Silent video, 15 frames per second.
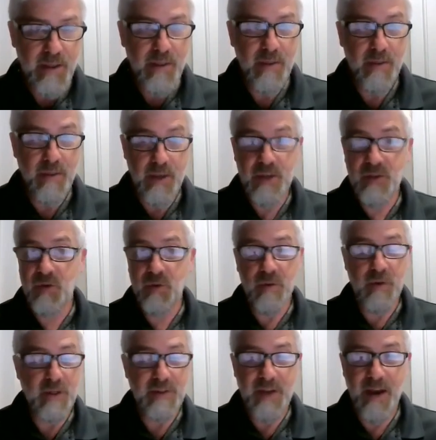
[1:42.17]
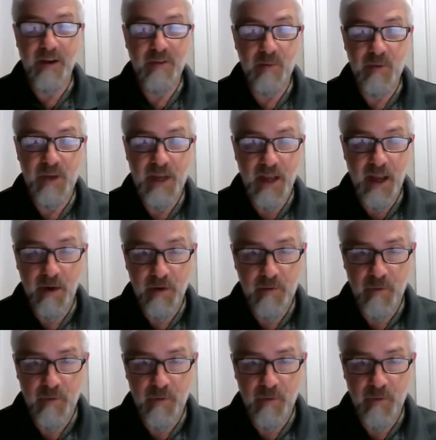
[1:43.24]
These are things that have to be accounted